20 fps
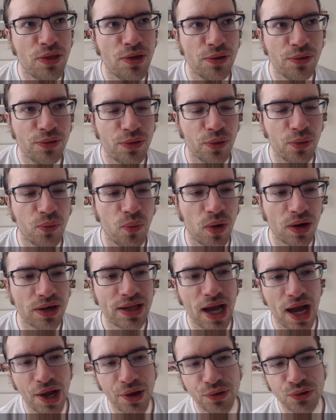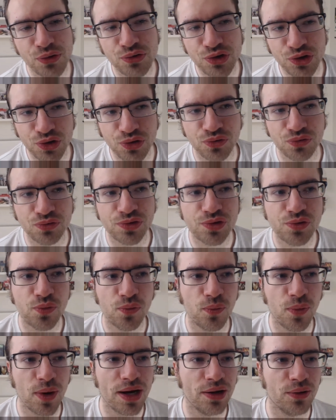the the one guy who shoots
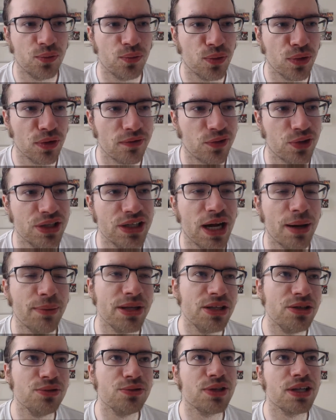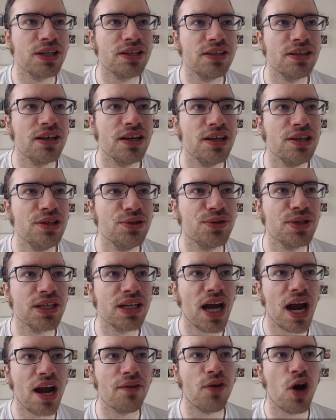when Wolverine I mean you can you
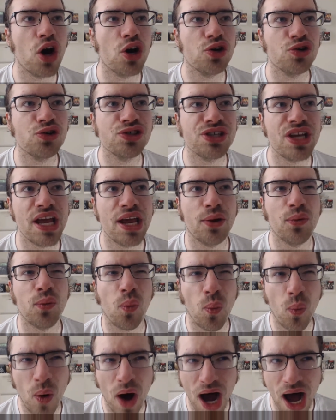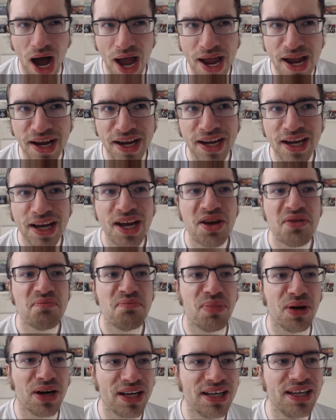can kind of understand why
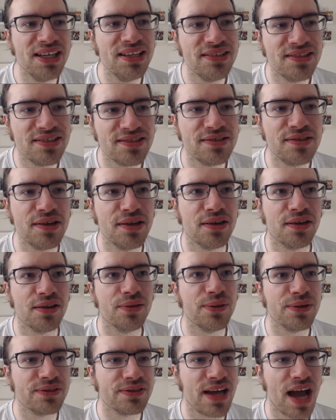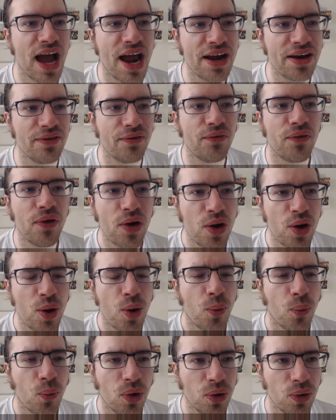but it is still this kind of
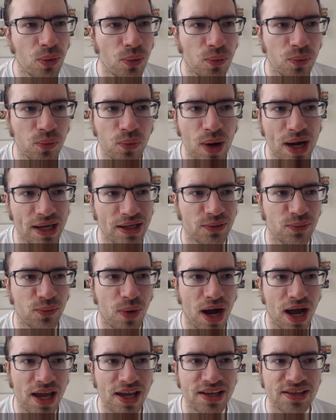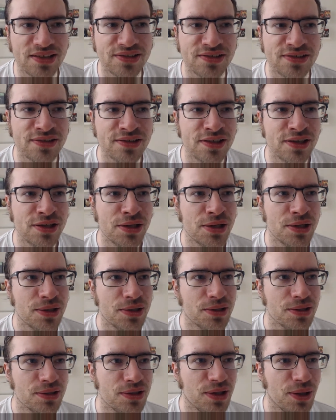well, wait, why is,
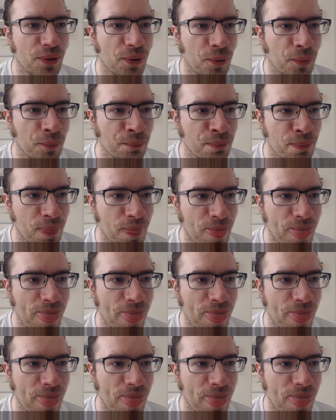you know,